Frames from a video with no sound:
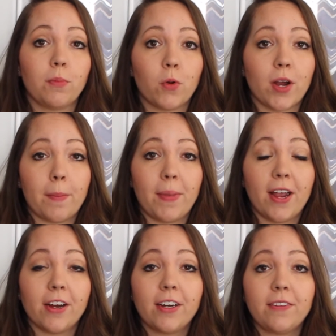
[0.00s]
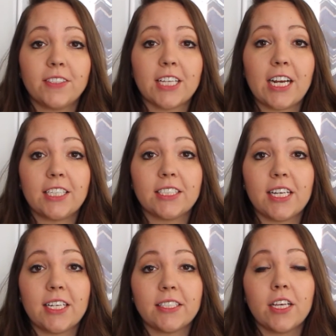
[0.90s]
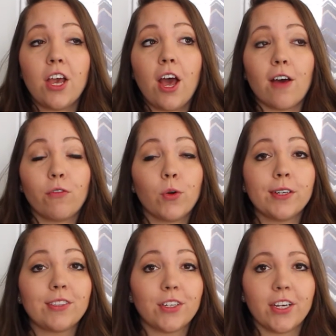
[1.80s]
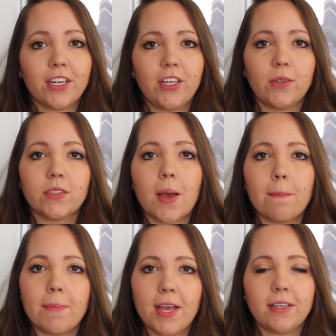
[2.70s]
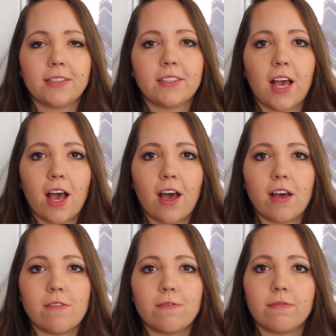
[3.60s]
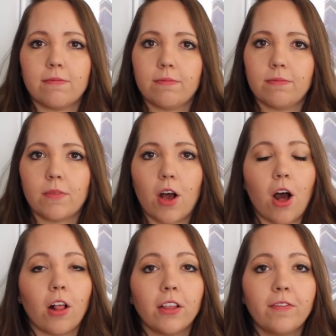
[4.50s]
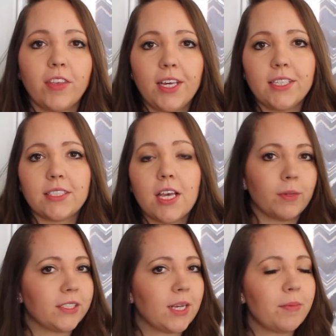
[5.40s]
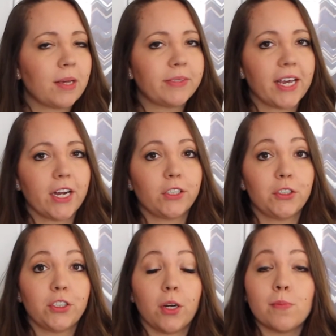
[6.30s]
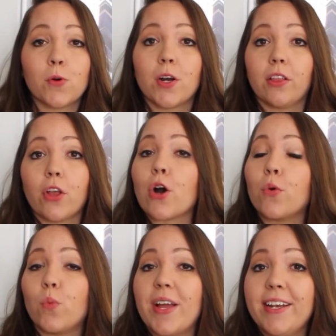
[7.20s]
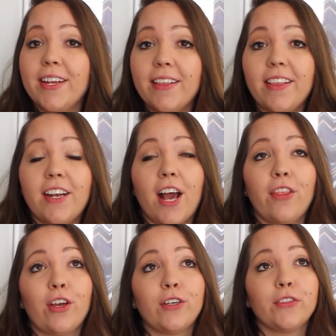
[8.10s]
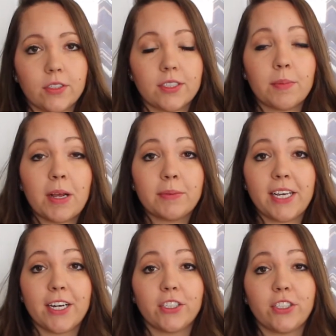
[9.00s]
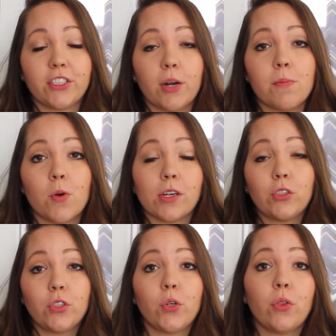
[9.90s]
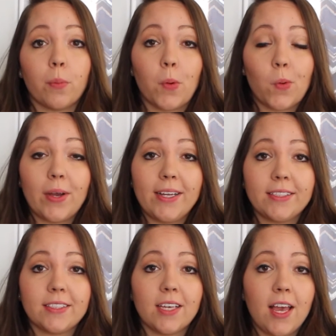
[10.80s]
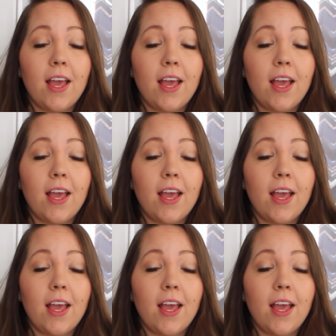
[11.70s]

more imperative sentences? Of course they're going to use a mix of all of these, but sometimes characters are more long-winded than others. Sometimes characters are more to the point.